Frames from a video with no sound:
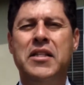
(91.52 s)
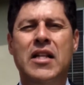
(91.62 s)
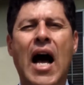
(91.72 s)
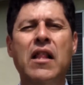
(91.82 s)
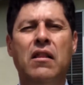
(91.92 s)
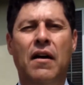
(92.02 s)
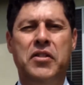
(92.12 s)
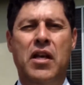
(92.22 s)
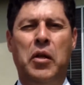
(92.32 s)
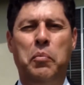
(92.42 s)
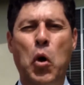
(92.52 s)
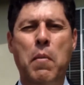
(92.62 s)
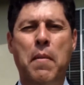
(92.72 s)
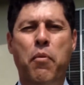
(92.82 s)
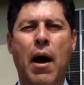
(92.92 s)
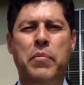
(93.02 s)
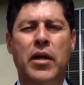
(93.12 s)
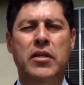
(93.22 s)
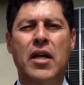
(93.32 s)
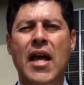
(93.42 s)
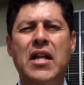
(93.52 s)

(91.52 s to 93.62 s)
Listen, I love selling probate properties.